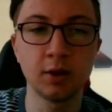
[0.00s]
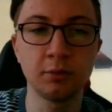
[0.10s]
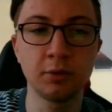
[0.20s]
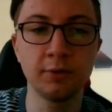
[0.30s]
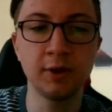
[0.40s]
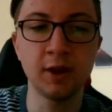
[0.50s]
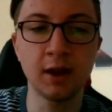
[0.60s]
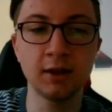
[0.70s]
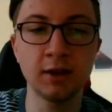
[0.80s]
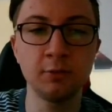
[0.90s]

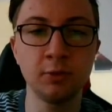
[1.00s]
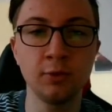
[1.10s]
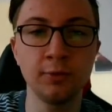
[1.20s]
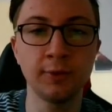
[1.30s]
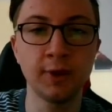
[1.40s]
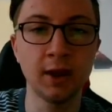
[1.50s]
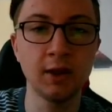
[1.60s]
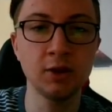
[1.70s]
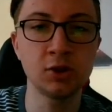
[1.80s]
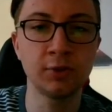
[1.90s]
prophylactic move
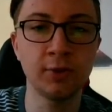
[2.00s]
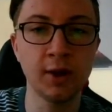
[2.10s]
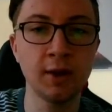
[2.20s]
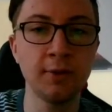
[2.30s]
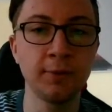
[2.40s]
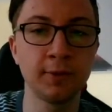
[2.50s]
h5,